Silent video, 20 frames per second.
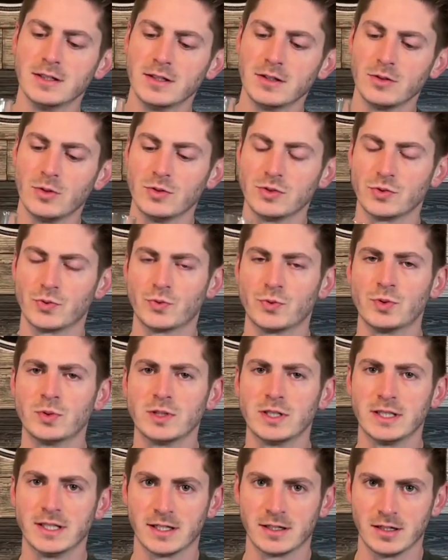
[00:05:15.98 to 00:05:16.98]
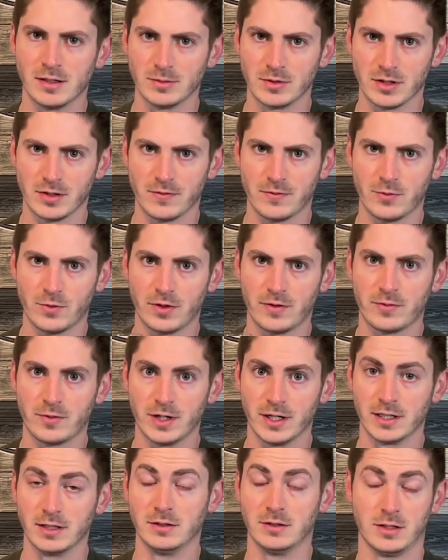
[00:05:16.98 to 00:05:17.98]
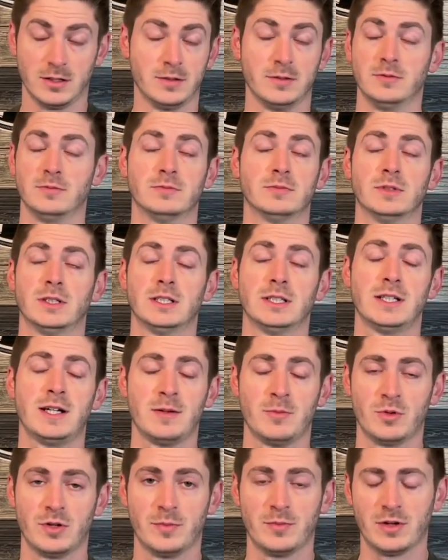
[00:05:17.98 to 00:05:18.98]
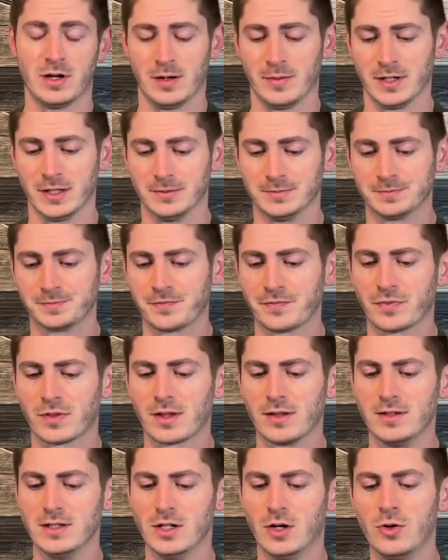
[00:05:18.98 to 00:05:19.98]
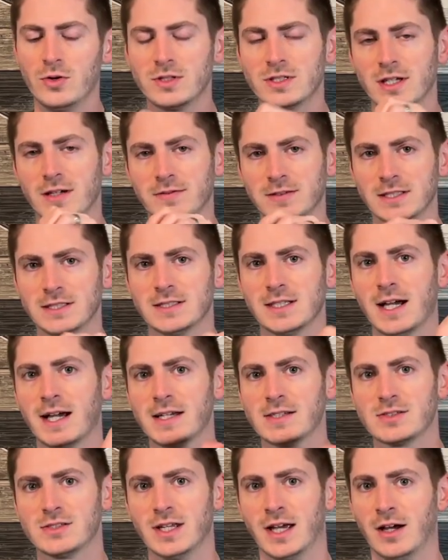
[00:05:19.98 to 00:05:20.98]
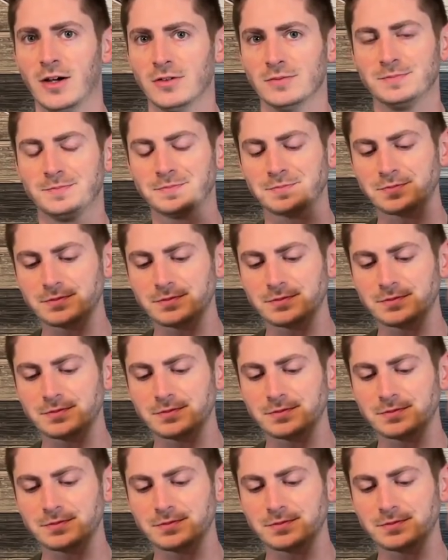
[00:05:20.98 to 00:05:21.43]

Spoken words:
Those really come to the forefront and are a lot more prominent. The oak definitely dies down.